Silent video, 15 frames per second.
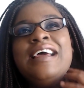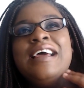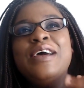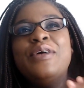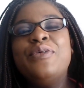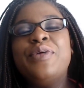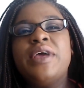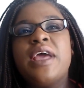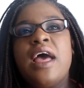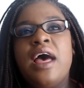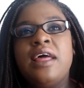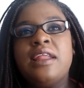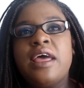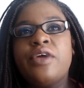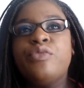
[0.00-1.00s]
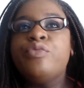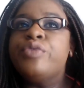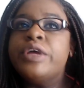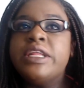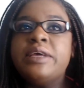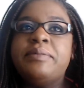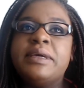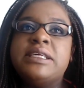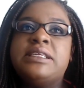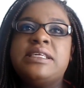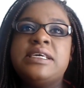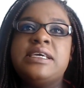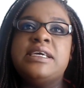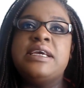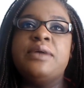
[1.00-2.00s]
we got really
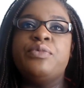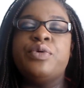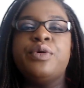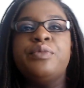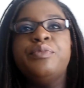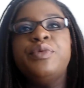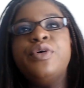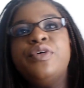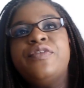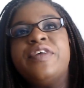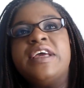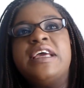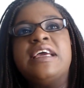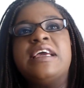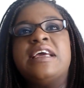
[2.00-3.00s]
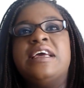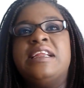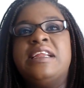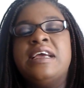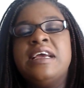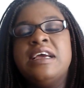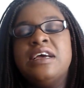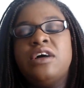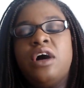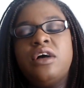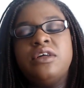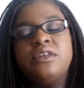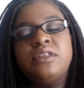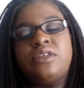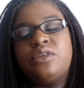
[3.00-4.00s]
busy, and we were moving, and
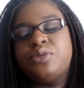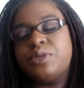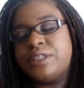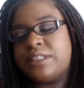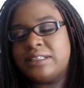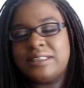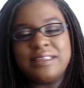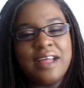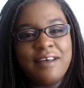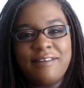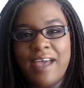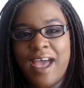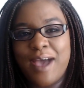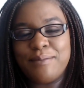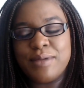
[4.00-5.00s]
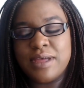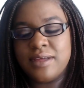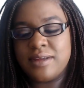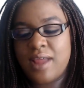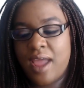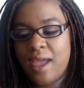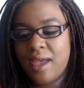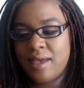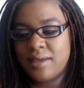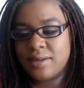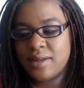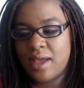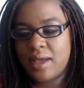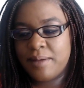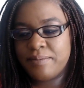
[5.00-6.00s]
all sorts of stuff happened, and
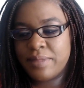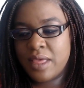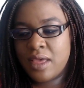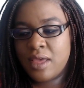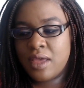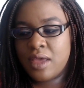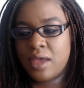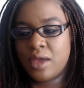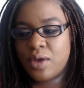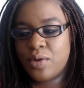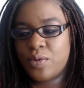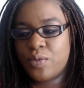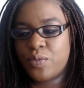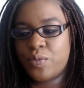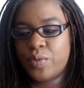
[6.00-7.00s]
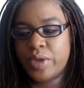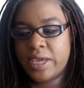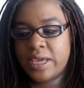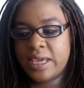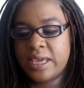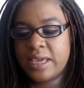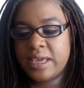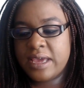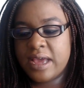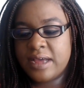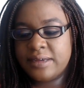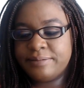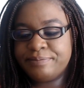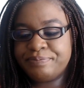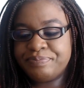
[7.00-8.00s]
we
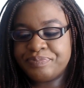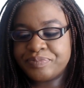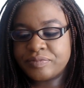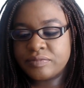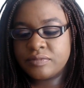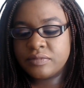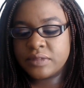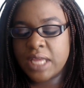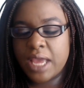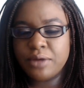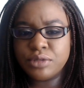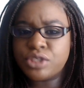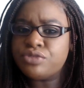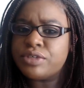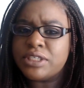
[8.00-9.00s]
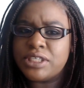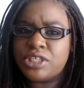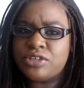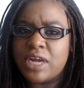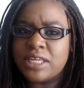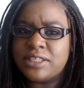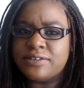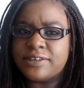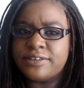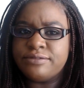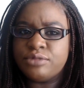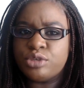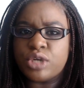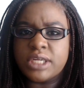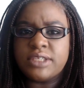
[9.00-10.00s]
it was really stressful
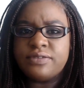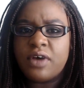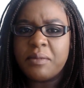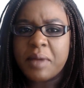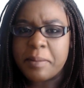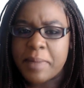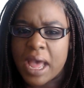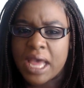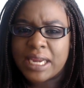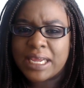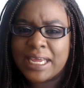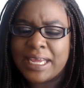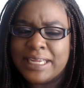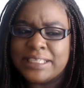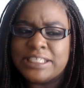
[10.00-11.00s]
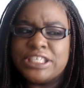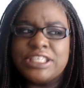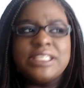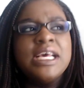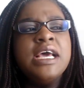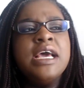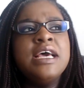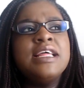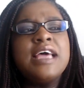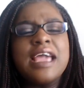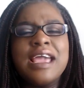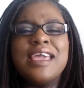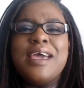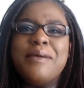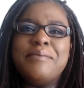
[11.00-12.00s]
on my body, and just
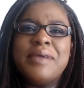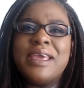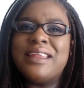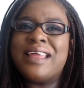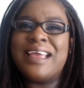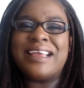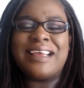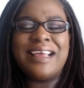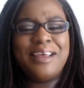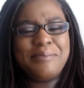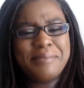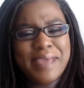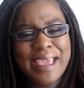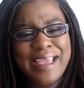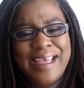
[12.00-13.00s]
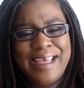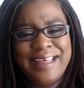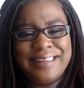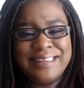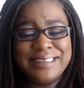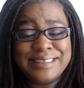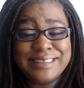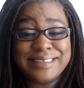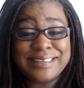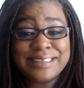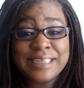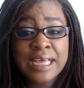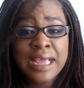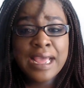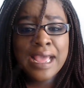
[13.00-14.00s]
I kept being like, man, this
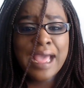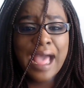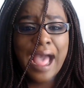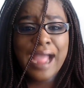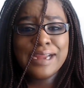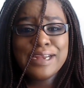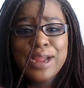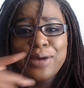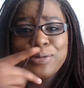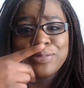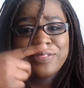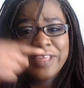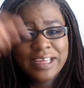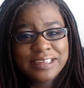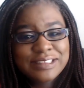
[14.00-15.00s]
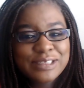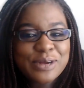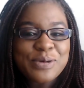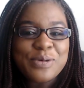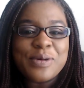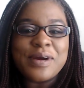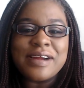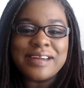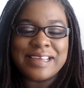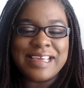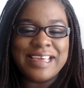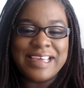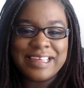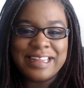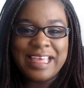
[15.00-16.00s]
is, I know things are
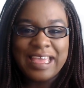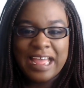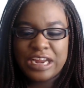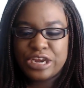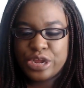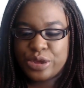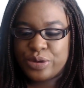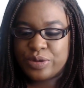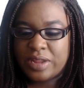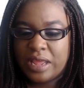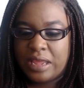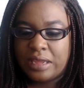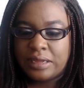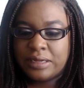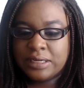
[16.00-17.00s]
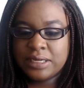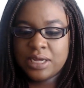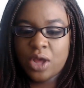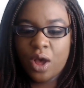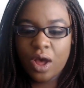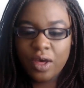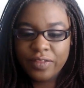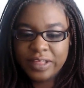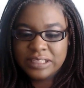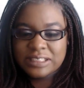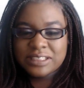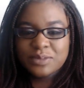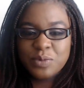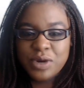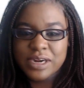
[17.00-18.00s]
working. I know all this
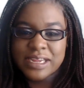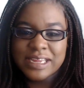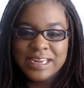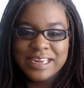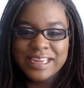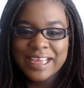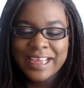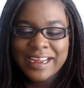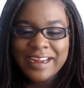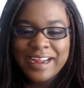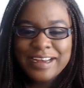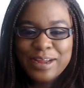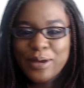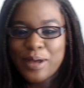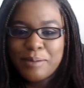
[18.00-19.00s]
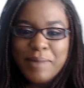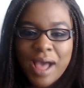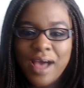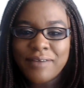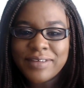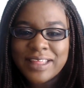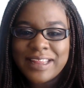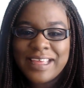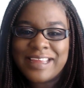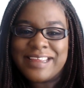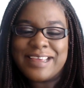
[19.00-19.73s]
is working in here. I know I'm ovulating.